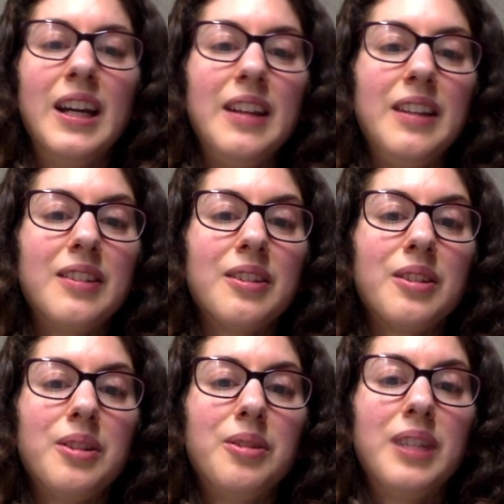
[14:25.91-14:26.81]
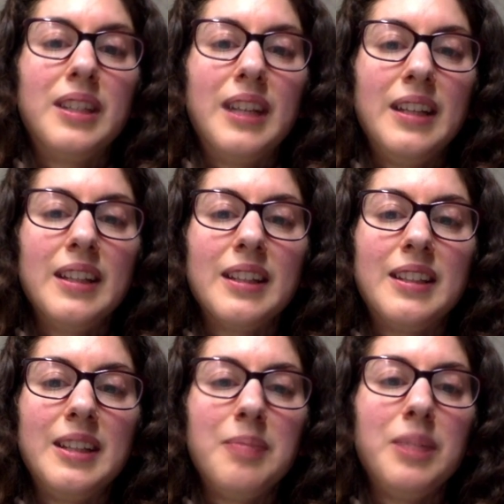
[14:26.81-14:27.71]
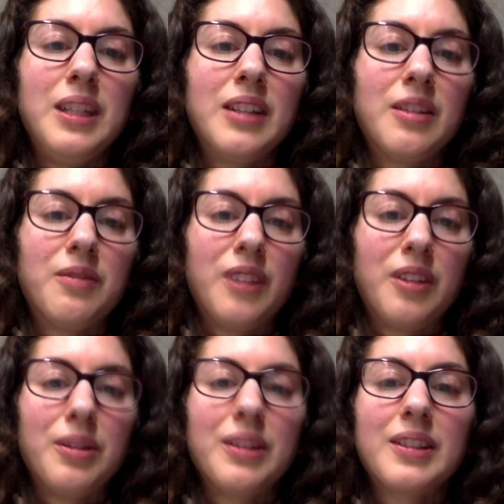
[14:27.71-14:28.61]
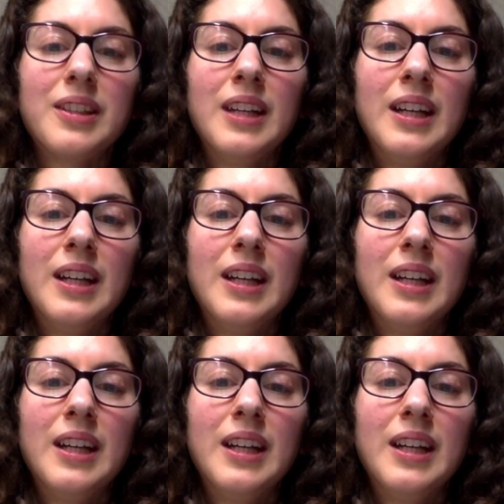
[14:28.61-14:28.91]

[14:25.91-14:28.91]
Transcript: These include attending a team meeting on fraud risk,